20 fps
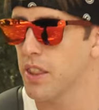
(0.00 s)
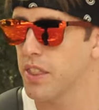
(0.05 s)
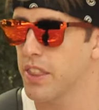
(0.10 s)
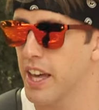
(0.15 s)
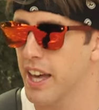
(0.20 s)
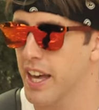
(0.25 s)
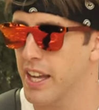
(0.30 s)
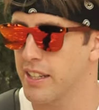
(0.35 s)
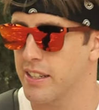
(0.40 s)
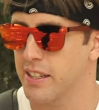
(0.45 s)

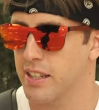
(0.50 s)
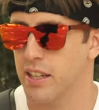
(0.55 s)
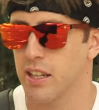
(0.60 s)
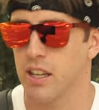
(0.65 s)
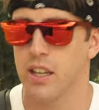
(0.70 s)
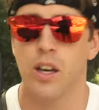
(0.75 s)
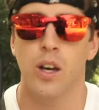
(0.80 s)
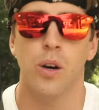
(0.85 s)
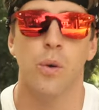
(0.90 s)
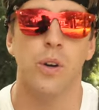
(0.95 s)
that
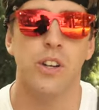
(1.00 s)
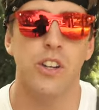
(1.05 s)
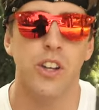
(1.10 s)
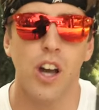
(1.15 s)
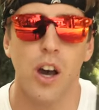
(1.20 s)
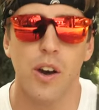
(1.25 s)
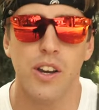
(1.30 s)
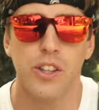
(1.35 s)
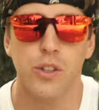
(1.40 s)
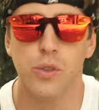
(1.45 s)
when you
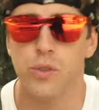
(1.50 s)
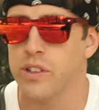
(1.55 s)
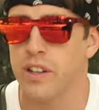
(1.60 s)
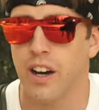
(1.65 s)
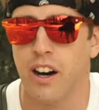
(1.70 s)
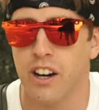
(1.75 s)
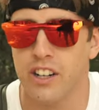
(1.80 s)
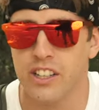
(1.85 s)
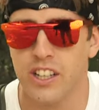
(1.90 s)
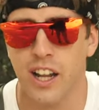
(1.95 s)
go into an
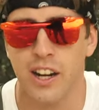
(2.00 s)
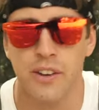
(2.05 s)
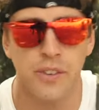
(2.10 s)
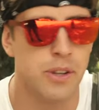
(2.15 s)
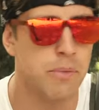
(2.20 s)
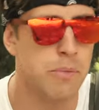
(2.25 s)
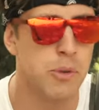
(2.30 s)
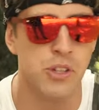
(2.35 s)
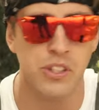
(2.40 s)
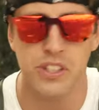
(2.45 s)
art
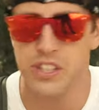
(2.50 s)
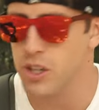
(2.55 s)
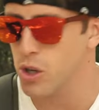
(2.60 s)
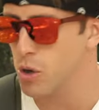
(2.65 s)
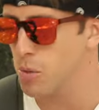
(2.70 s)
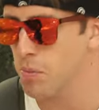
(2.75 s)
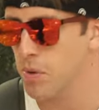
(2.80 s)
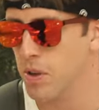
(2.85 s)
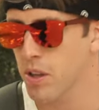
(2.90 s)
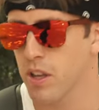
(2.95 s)
gallery
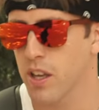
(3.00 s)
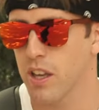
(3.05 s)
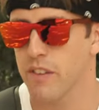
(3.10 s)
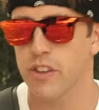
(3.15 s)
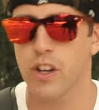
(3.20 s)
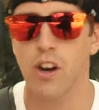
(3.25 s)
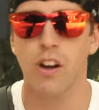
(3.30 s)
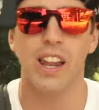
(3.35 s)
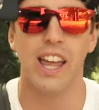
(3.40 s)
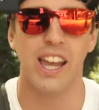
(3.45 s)
museum, if
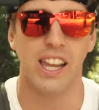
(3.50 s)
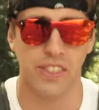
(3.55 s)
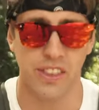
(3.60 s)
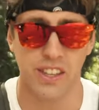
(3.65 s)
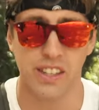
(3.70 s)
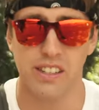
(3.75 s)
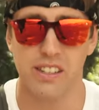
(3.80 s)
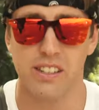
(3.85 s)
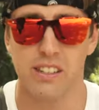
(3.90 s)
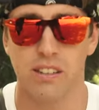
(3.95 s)
you go like
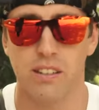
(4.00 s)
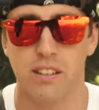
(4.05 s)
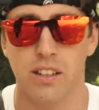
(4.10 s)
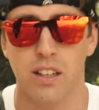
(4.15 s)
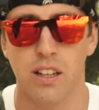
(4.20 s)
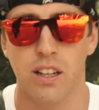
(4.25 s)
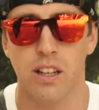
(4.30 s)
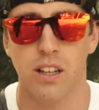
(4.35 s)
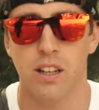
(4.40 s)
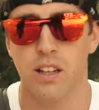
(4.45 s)
this,
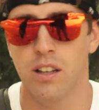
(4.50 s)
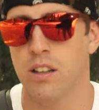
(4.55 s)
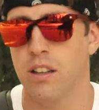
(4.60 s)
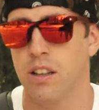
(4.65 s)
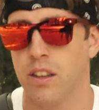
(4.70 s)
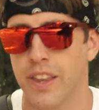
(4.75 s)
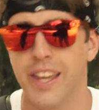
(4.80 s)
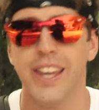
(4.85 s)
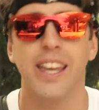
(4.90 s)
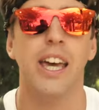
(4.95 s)

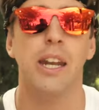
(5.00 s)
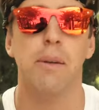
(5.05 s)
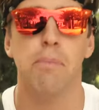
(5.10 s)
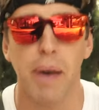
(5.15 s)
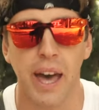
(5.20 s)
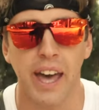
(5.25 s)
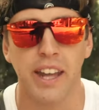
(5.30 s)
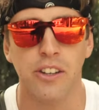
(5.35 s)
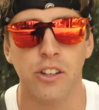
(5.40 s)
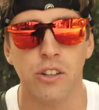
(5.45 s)
they can
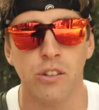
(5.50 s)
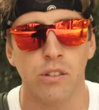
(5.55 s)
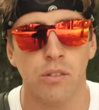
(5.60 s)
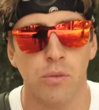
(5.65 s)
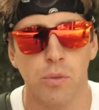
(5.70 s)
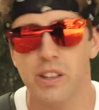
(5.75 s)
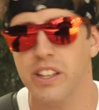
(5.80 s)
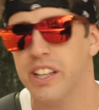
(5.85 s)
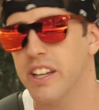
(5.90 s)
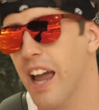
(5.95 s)
ban you.
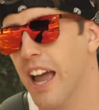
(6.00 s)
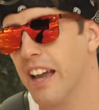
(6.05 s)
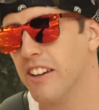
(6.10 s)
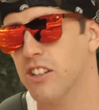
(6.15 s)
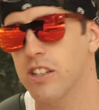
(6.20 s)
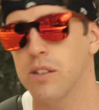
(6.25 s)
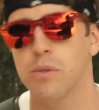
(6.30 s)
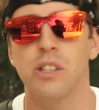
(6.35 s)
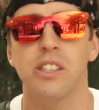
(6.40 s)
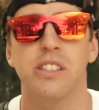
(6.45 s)
Well, they
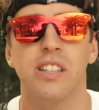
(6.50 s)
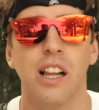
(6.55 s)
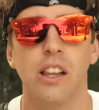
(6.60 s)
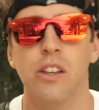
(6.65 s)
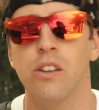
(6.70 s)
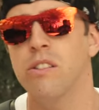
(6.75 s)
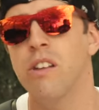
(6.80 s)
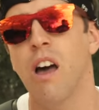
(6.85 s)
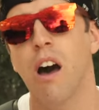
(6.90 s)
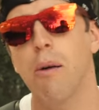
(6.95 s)
actually will
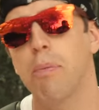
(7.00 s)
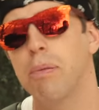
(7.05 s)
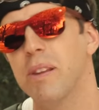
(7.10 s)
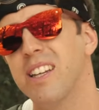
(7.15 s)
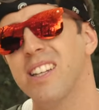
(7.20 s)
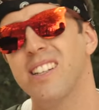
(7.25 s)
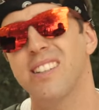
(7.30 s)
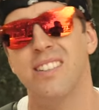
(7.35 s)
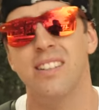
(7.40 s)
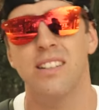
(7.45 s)
tell you, no,
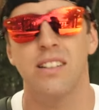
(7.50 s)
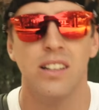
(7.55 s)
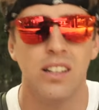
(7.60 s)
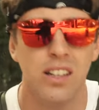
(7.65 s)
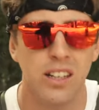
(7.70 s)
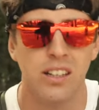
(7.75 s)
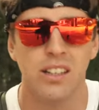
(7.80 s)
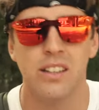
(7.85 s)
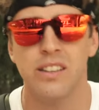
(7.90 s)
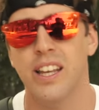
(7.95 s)
please
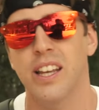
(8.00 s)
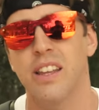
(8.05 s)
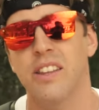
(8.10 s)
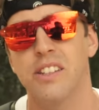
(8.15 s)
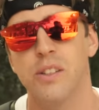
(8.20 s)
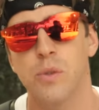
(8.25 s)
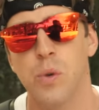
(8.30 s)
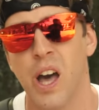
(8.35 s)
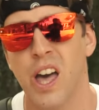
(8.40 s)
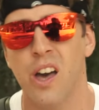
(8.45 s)
take
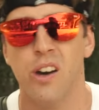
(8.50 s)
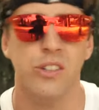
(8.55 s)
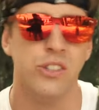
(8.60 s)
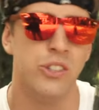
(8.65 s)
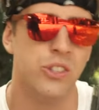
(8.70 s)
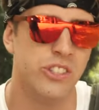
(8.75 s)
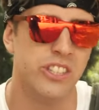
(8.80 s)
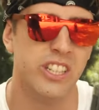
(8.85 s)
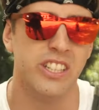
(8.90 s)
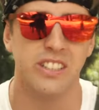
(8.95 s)
this away or
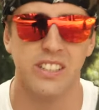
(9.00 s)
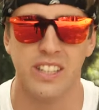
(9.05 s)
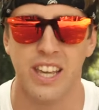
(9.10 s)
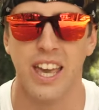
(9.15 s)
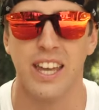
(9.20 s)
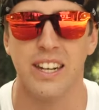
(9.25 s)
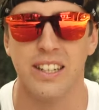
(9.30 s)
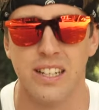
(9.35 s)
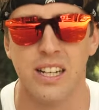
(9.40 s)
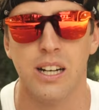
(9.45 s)
you just
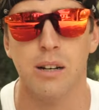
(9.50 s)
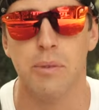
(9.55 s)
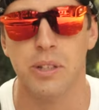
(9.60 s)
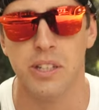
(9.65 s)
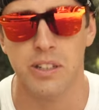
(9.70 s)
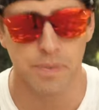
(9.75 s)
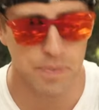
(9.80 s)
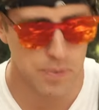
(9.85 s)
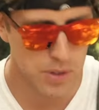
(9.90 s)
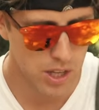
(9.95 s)
can't come
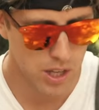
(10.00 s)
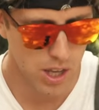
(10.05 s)
in.